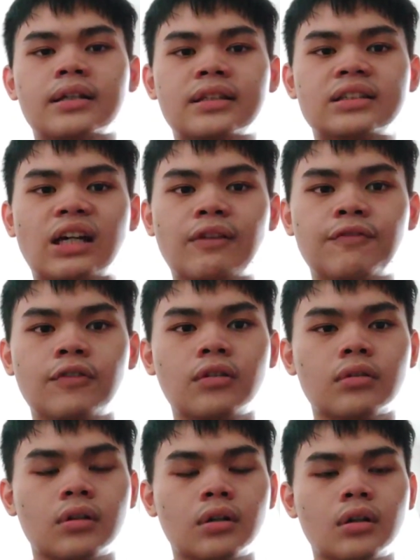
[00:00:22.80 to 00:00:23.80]
eating junk
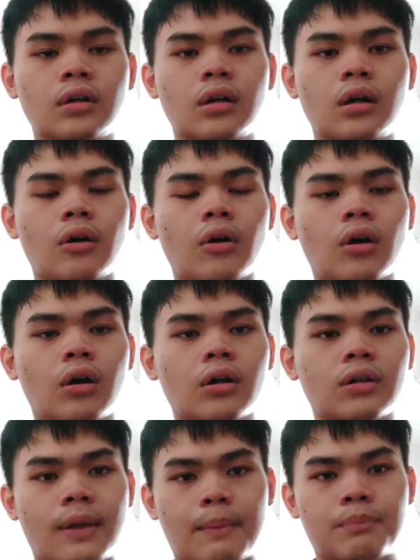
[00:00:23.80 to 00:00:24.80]
food,
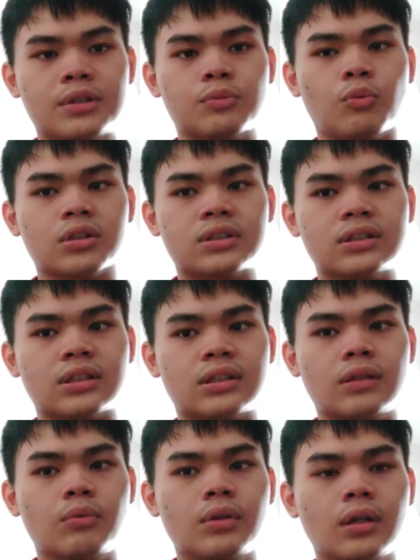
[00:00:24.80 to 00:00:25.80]
or like binge watching the
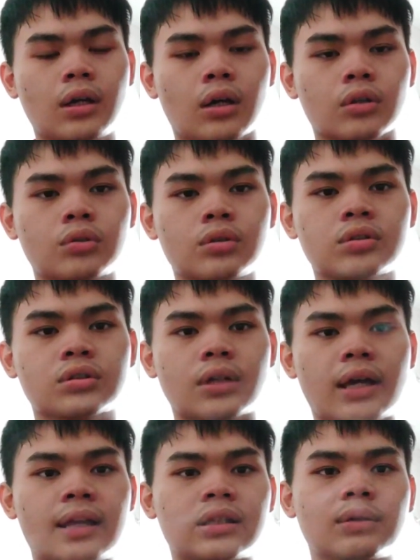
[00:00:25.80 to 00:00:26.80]
TV, or those
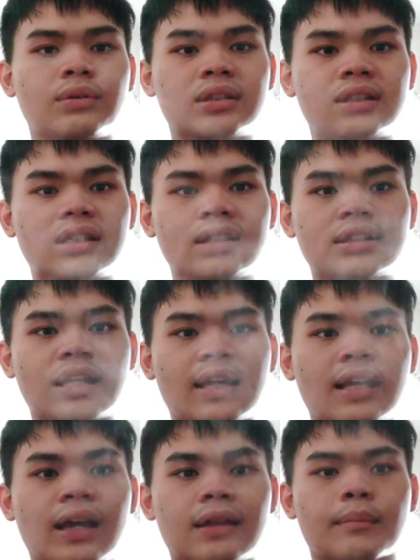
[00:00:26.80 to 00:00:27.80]
activities
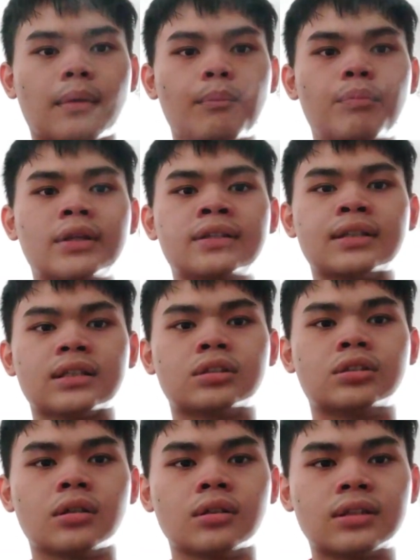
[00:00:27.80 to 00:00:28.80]
that can bring the
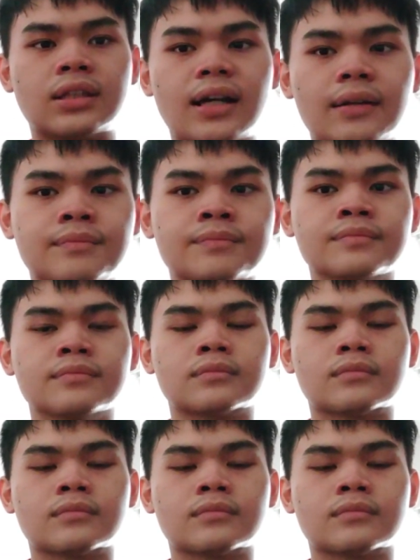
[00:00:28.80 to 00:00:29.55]
short term